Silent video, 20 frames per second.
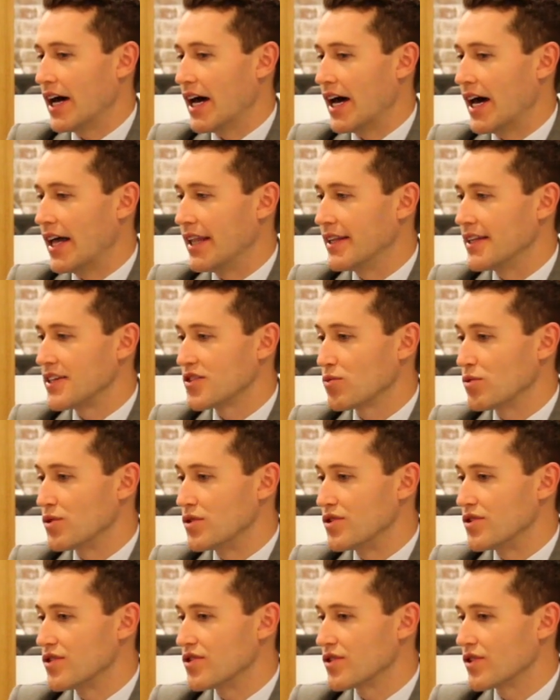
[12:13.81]
And this
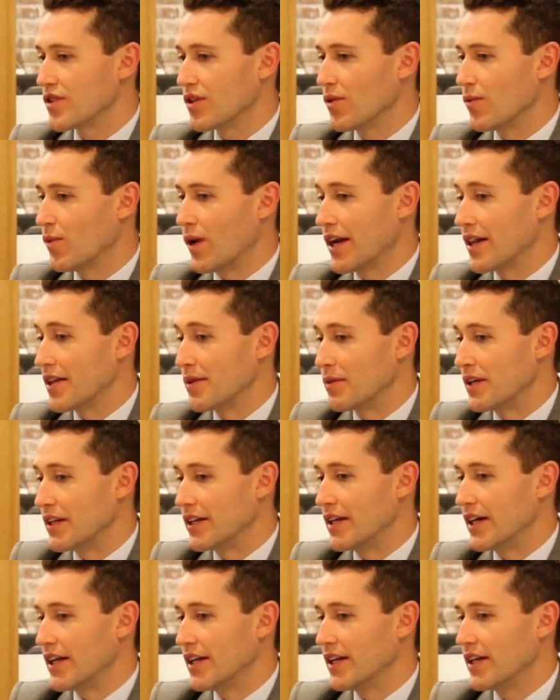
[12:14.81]
was one of them,
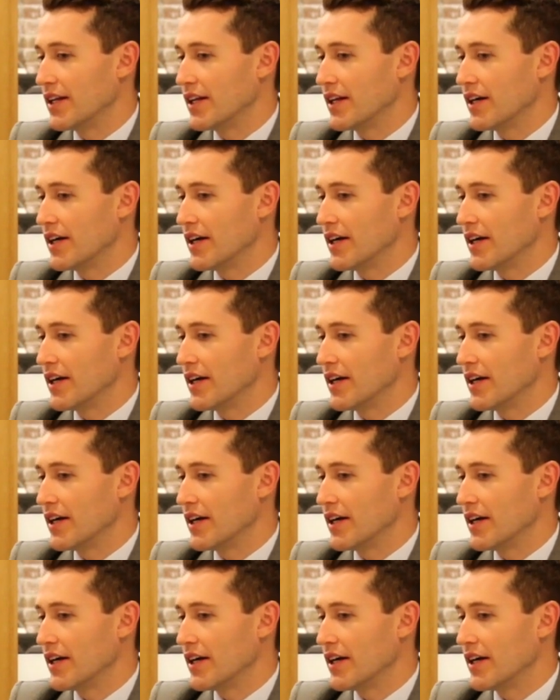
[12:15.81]
in that,